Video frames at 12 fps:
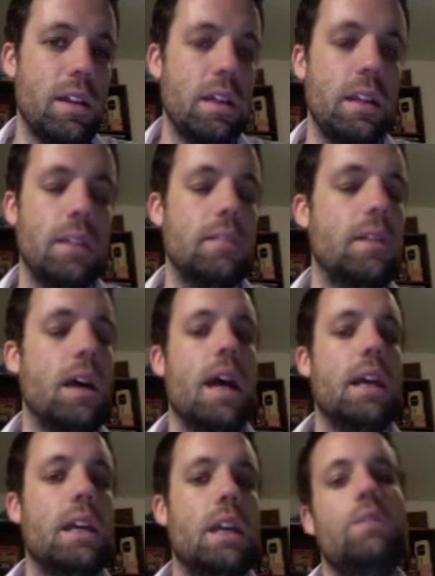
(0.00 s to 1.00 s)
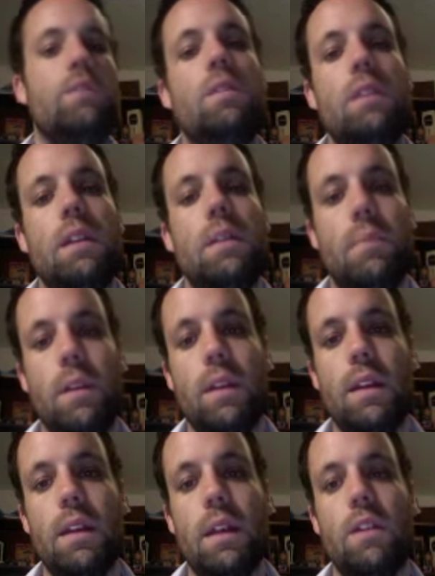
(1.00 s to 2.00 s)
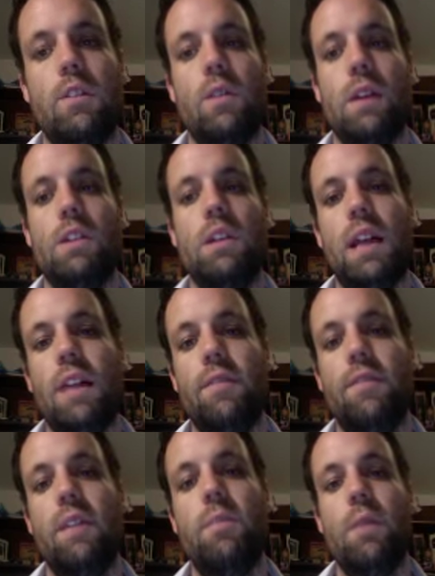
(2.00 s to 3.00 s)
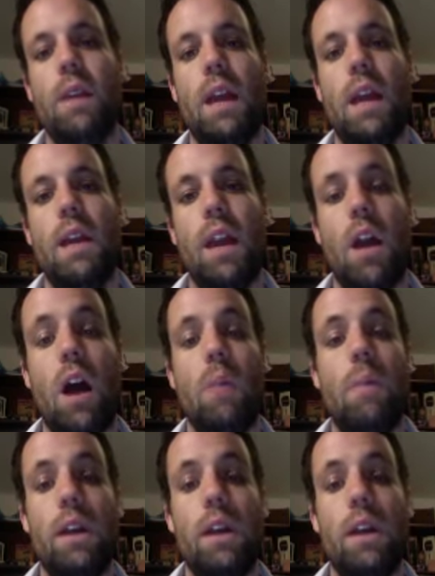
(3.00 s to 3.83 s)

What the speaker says: it is, gives you the ability to actually get a VPN and IP